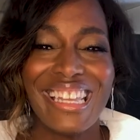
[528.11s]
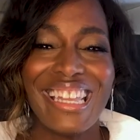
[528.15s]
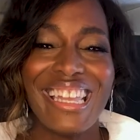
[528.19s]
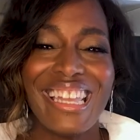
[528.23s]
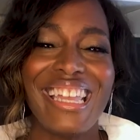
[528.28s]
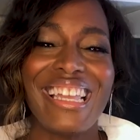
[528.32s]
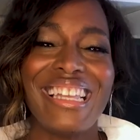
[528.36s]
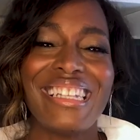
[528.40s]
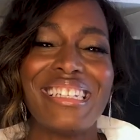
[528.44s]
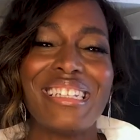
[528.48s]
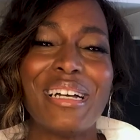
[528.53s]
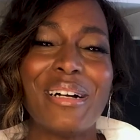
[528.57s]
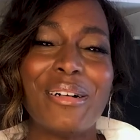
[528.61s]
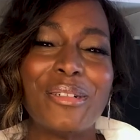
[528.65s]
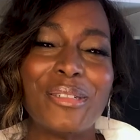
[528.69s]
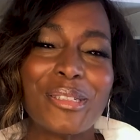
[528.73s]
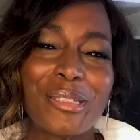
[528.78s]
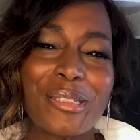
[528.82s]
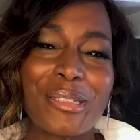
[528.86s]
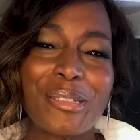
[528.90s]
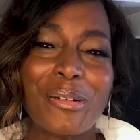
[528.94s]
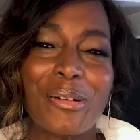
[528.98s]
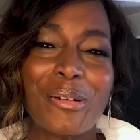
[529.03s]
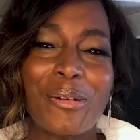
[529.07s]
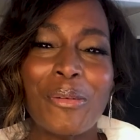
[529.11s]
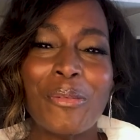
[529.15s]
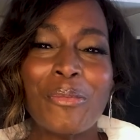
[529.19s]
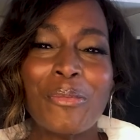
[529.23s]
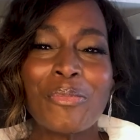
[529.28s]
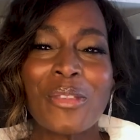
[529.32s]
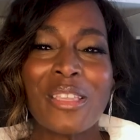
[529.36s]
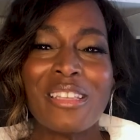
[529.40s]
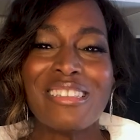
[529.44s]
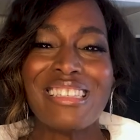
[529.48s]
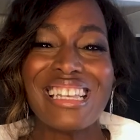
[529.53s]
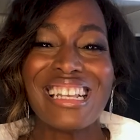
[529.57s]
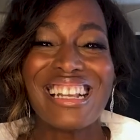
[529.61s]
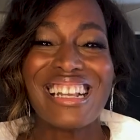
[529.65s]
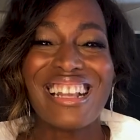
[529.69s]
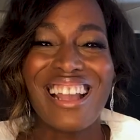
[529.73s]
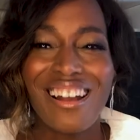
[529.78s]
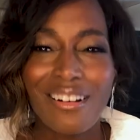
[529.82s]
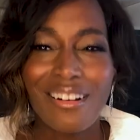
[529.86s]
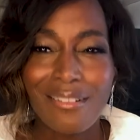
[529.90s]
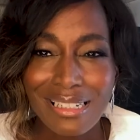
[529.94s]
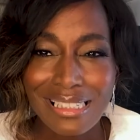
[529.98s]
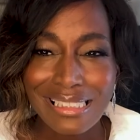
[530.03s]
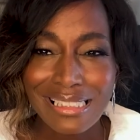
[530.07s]
And also the
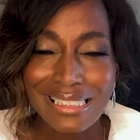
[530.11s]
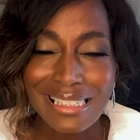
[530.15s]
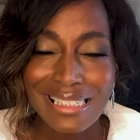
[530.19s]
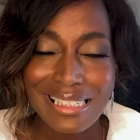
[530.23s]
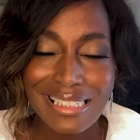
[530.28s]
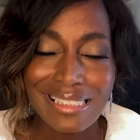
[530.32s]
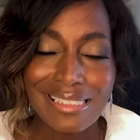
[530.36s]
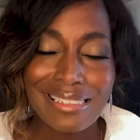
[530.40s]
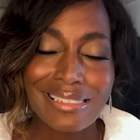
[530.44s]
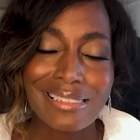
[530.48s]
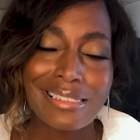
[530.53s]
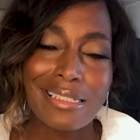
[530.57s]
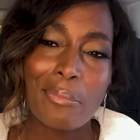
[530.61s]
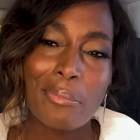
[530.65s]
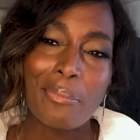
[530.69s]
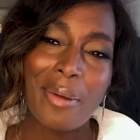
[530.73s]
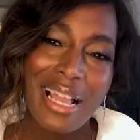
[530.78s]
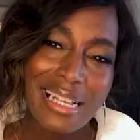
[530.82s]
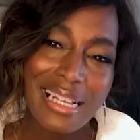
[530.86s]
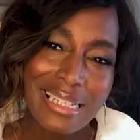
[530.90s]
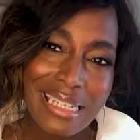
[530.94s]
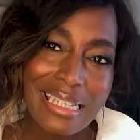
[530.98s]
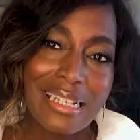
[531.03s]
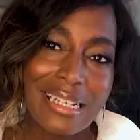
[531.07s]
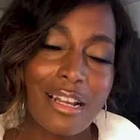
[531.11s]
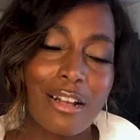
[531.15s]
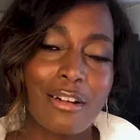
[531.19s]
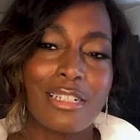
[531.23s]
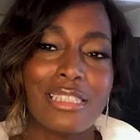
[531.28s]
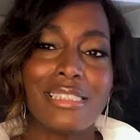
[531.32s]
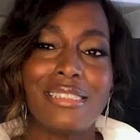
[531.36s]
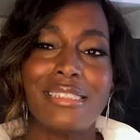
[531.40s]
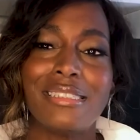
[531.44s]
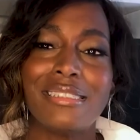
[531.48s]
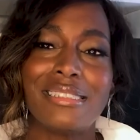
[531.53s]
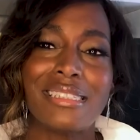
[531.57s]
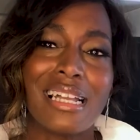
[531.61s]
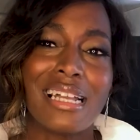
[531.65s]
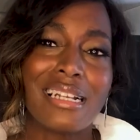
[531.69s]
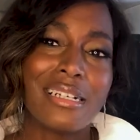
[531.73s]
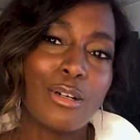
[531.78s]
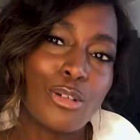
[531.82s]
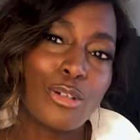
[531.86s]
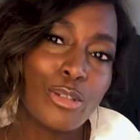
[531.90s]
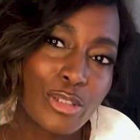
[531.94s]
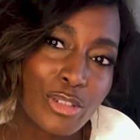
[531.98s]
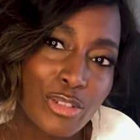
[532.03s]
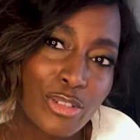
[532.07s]
guarantees, the banking guarantees are
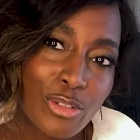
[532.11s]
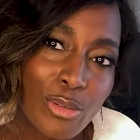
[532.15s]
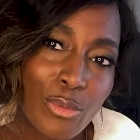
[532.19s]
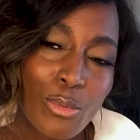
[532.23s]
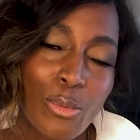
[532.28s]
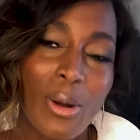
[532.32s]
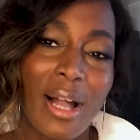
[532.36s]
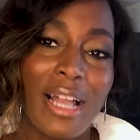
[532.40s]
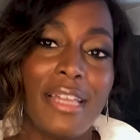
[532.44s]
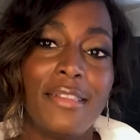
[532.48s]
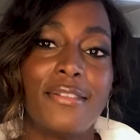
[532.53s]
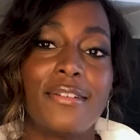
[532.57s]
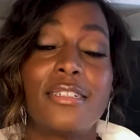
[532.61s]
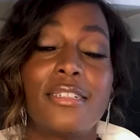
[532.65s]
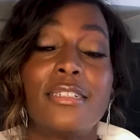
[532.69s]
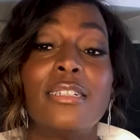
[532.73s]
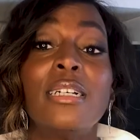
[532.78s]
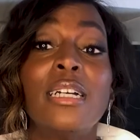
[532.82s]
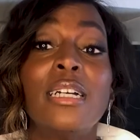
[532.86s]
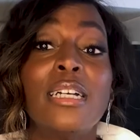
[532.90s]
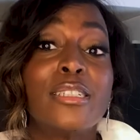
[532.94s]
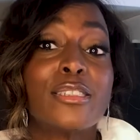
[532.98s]
also wider.